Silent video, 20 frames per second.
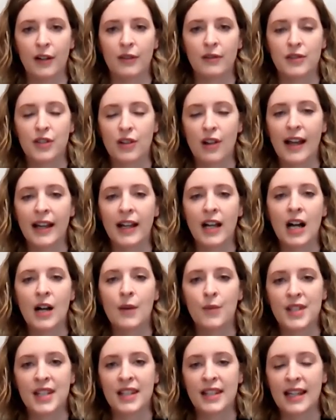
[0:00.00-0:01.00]
July
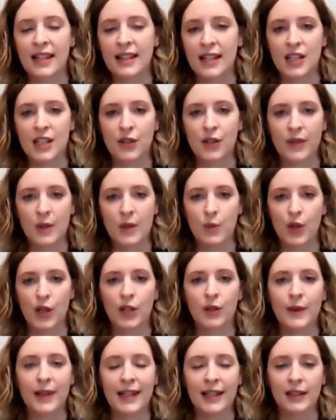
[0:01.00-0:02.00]
comes and they need to rebook,
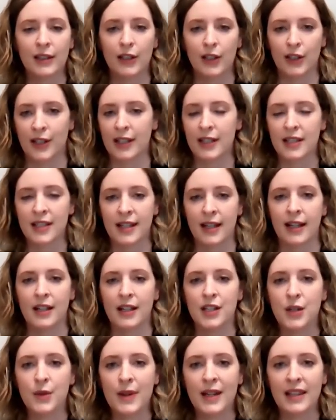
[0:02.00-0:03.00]
we can look
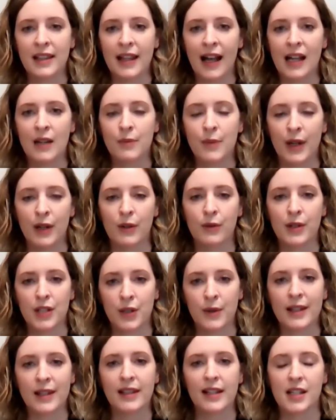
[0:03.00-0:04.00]
at doing that. But we're
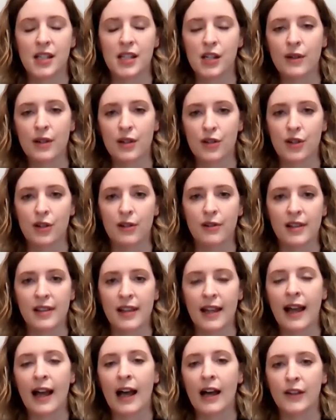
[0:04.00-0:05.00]
doing this to ensure that
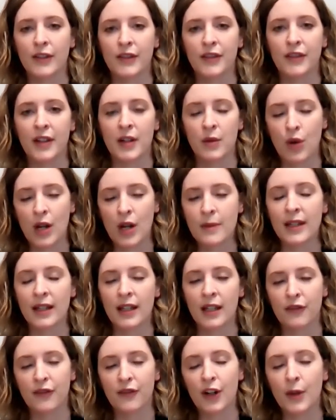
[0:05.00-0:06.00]
they have an appointment
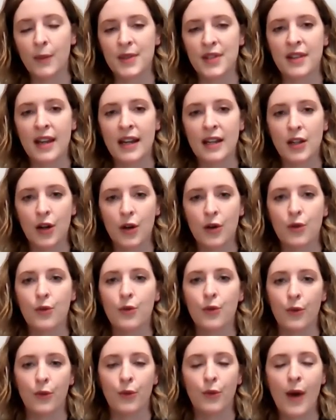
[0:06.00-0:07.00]
confirmed, so they
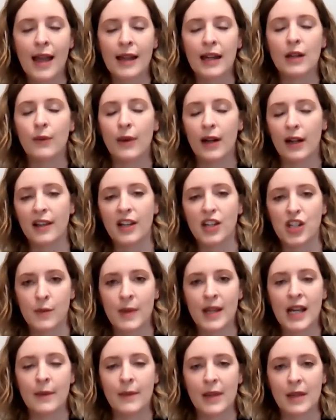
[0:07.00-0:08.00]
know when and where they should
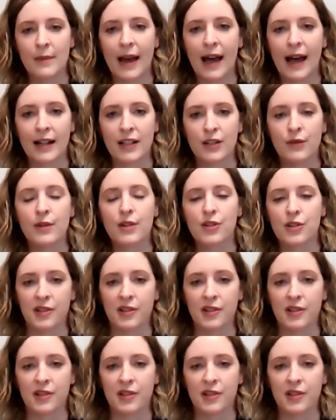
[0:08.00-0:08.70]
be coming back to ensure